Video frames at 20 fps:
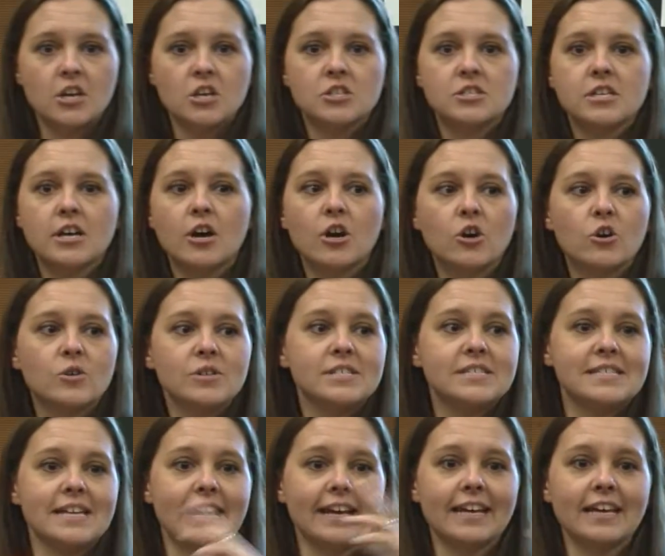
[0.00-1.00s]
So
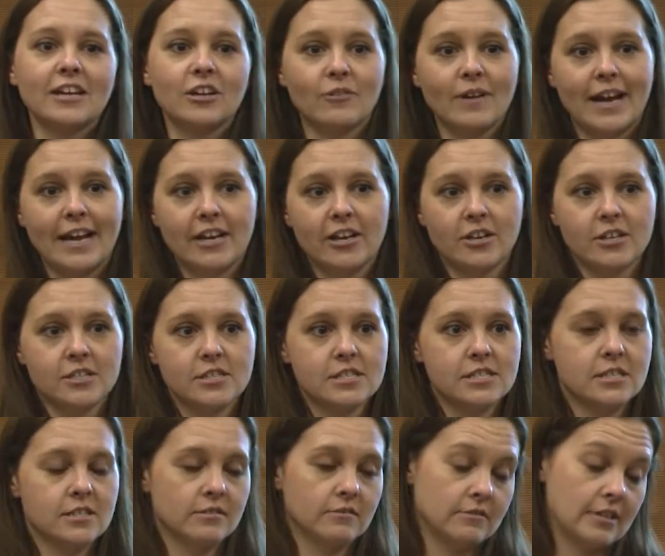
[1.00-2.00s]
second
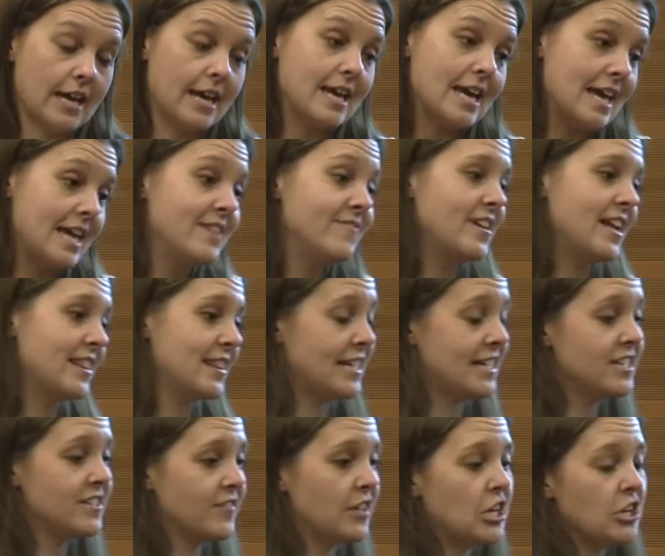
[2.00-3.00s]
graders, even at the
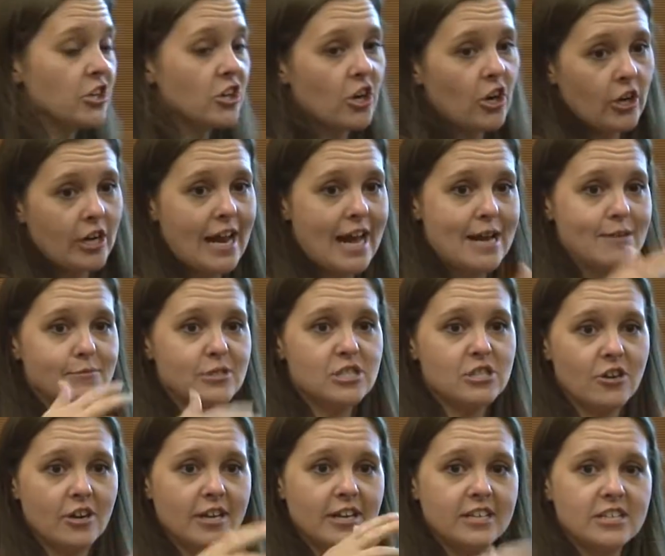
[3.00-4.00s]
end of kindergarten, I'm
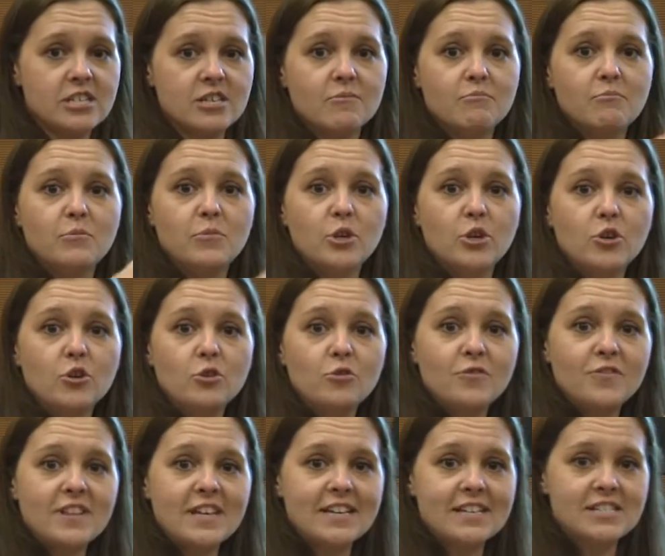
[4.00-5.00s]
starting to
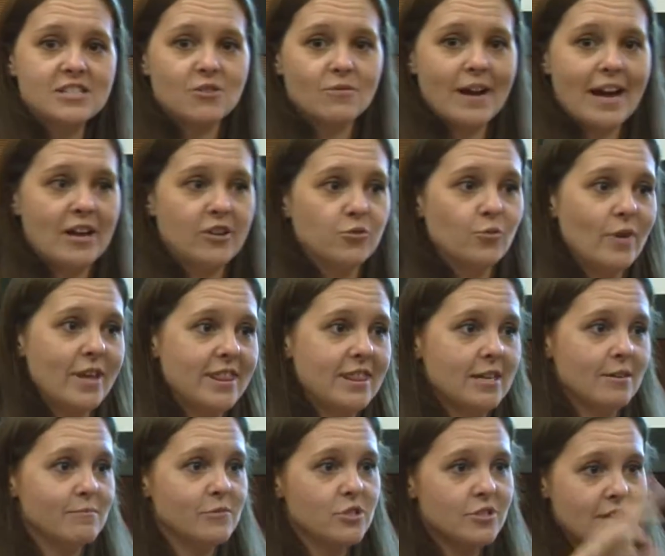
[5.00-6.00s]
move things around with
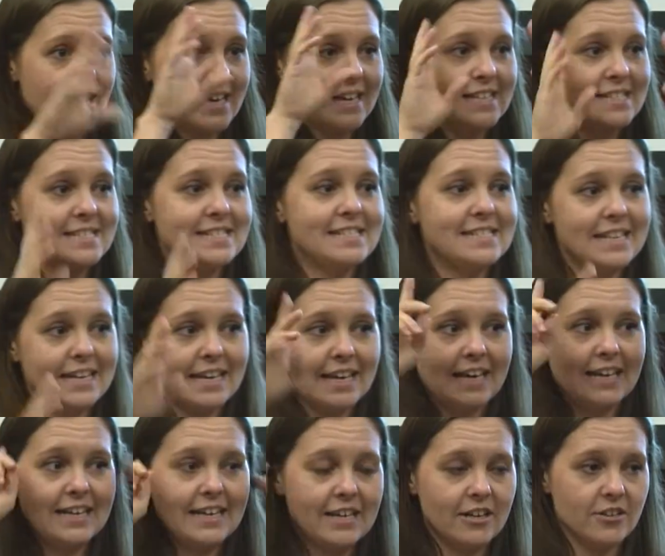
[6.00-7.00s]
them so they can see
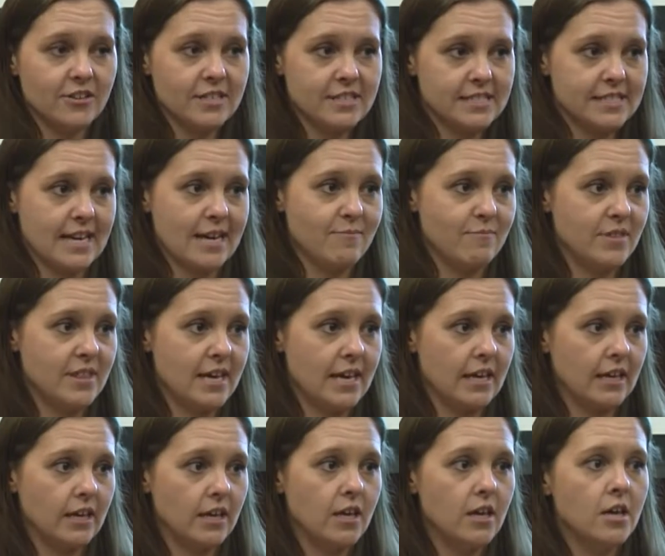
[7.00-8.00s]
and hear the same
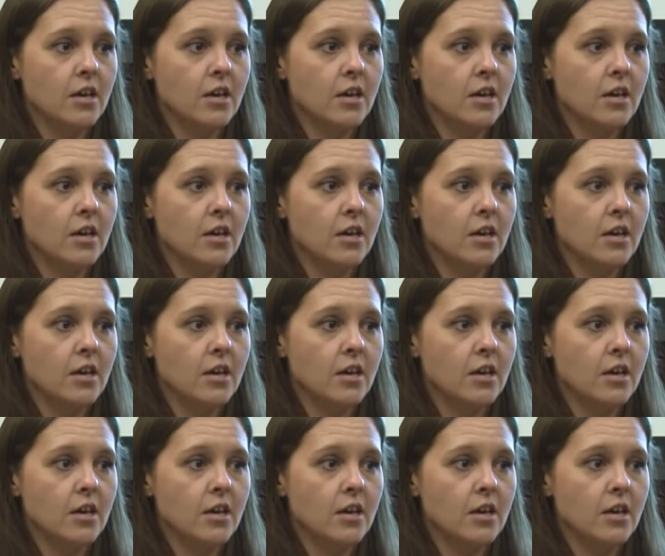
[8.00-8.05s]
thing.